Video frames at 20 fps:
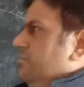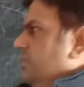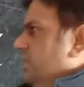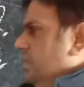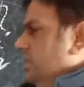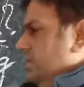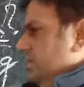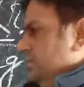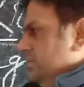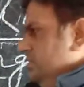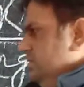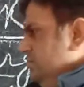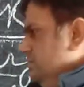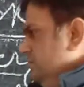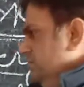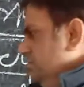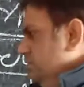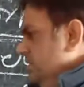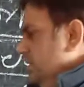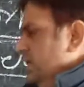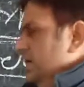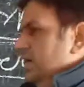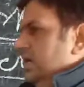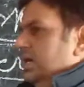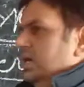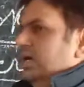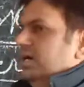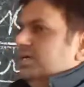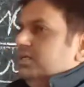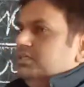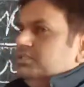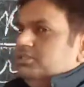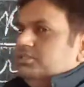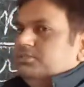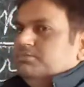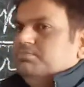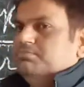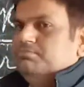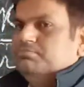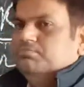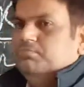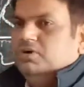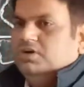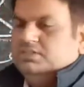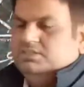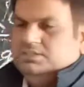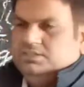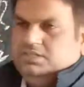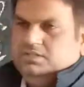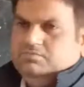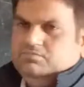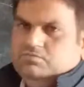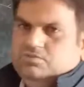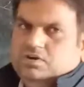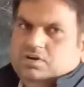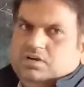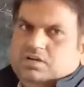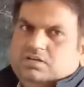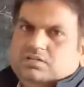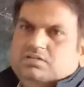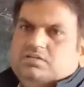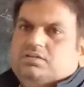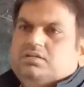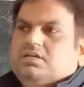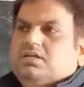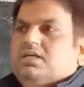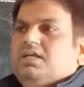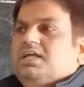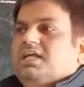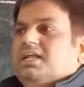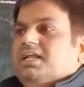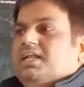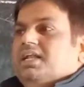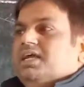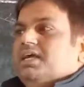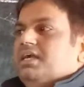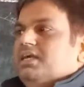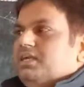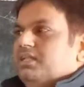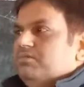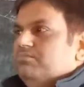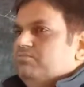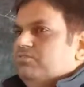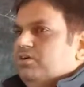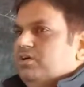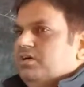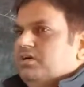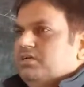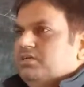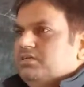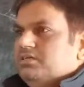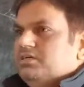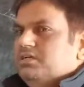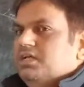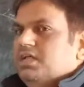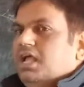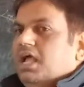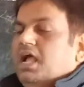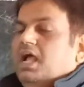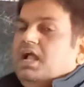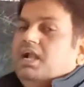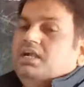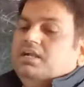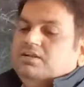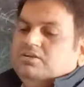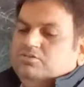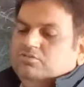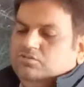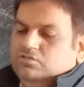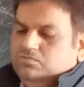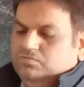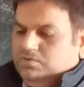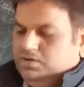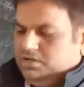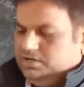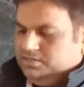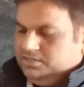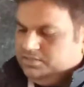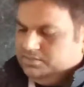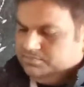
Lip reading: work. It is positive work, negative work and no work.